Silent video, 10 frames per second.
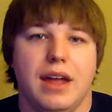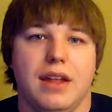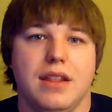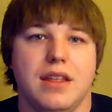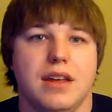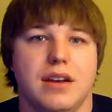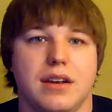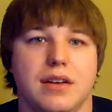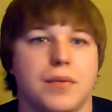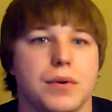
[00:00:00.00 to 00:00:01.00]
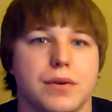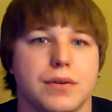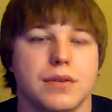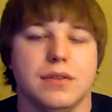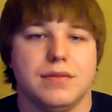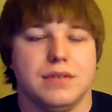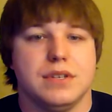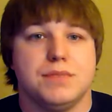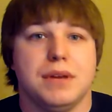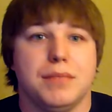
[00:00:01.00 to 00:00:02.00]
and then it will
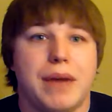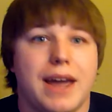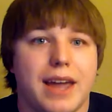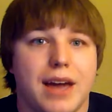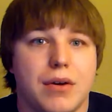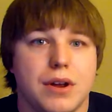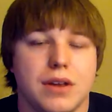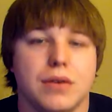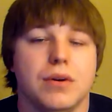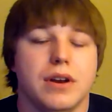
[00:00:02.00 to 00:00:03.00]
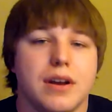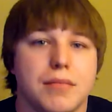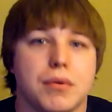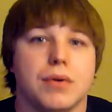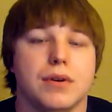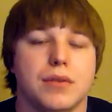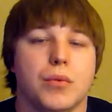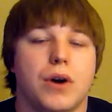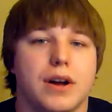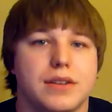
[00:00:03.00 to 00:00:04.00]
spit back out at you a number
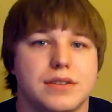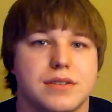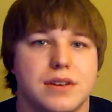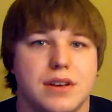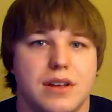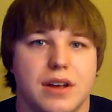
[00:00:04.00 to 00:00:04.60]
in watts